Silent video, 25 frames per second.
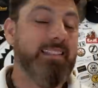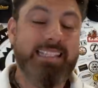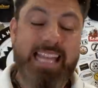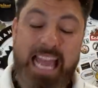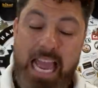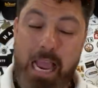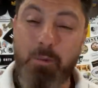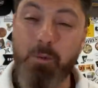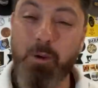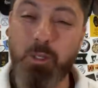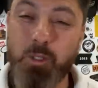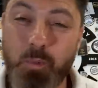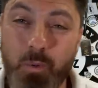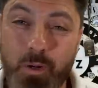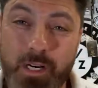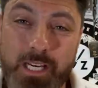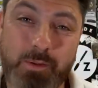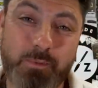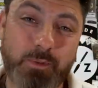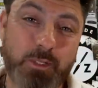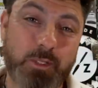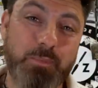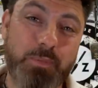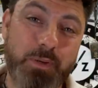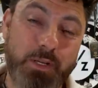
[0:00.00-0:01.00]
That was what it
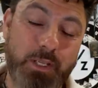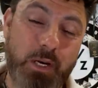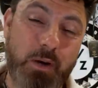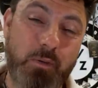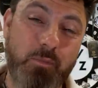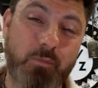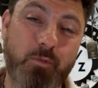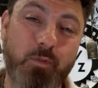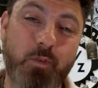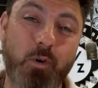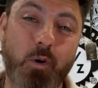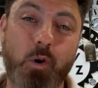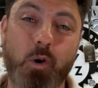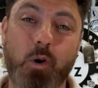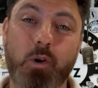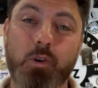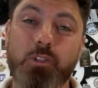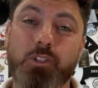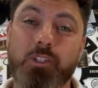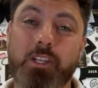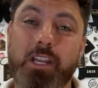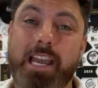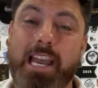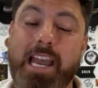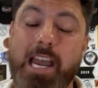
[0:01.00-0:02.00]
was put on for,
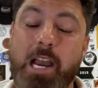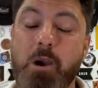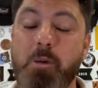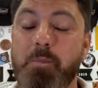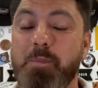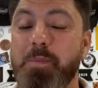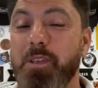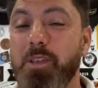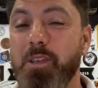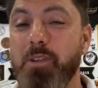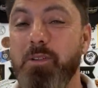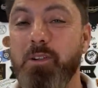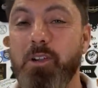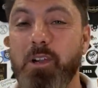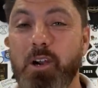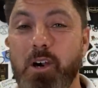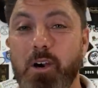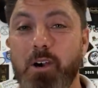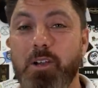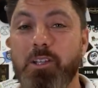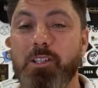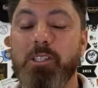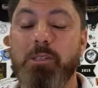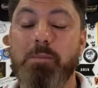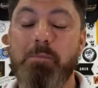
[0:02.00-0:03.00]
to help you
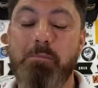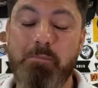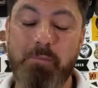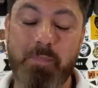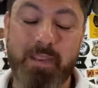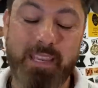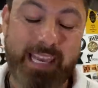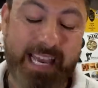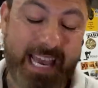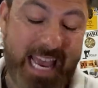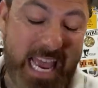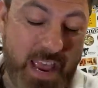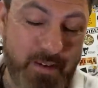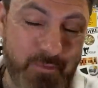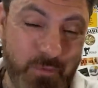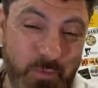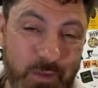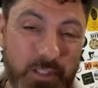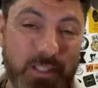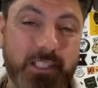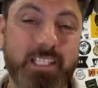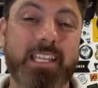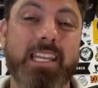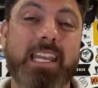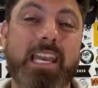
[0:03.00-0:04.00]
guys, to get
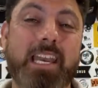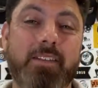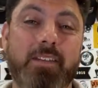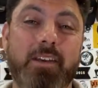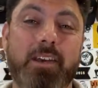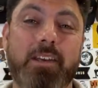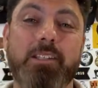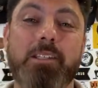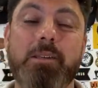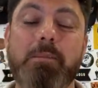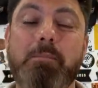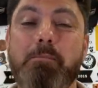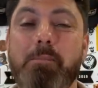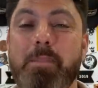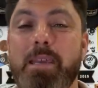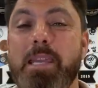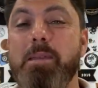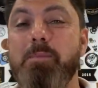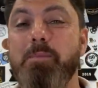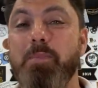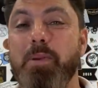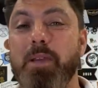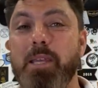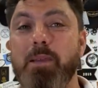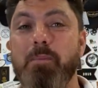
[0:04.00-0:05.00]
everyone together, to
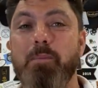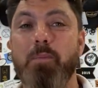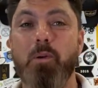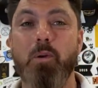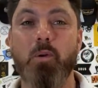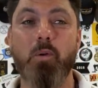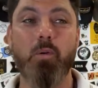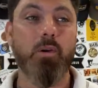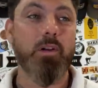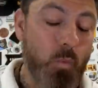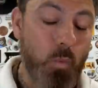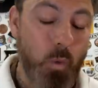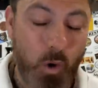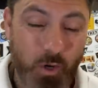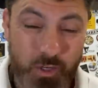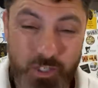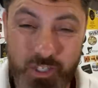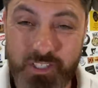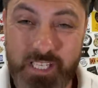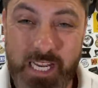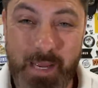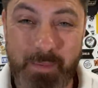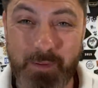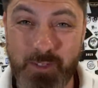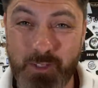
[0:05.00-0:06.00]
meet people,
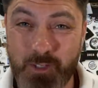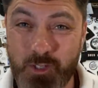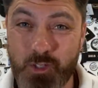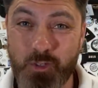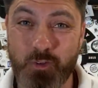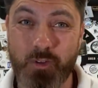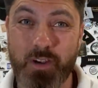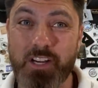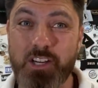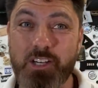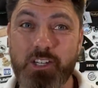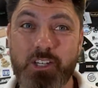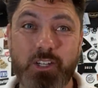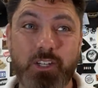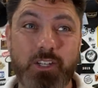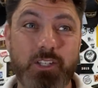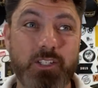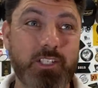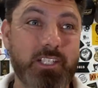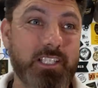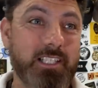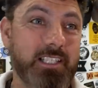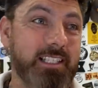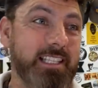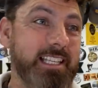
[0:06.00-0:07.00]
watch
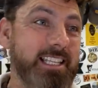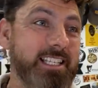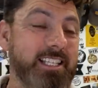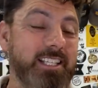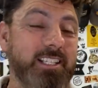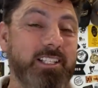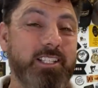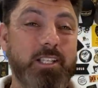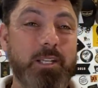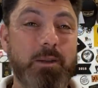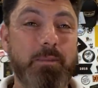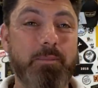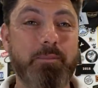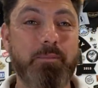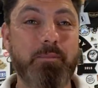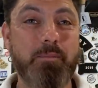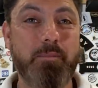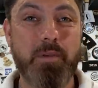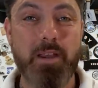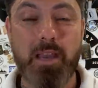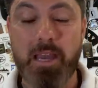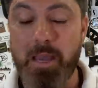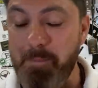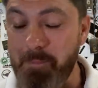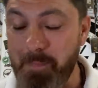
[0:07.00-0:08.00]
demonstrations, listen to
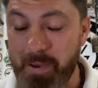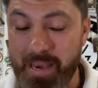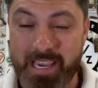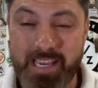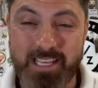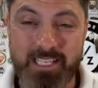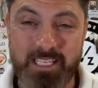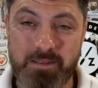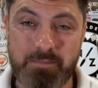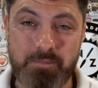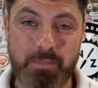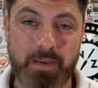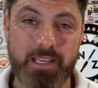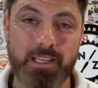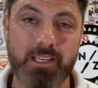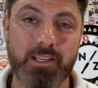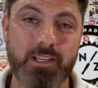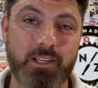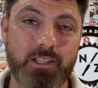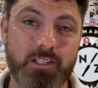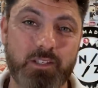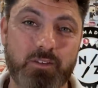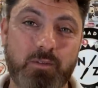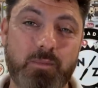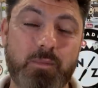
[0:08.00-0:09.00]
amazing
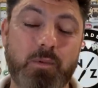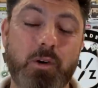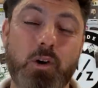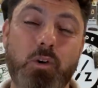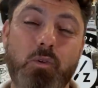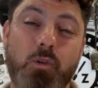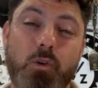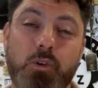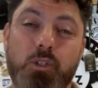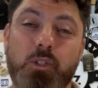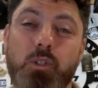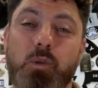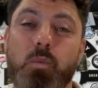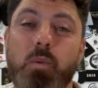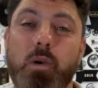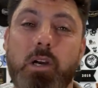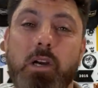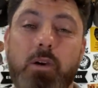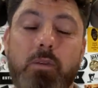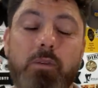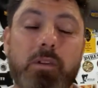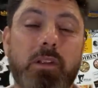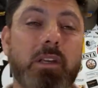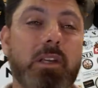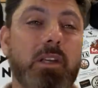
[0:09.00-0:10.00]
makers from across the
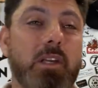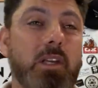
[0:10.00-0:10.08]
world.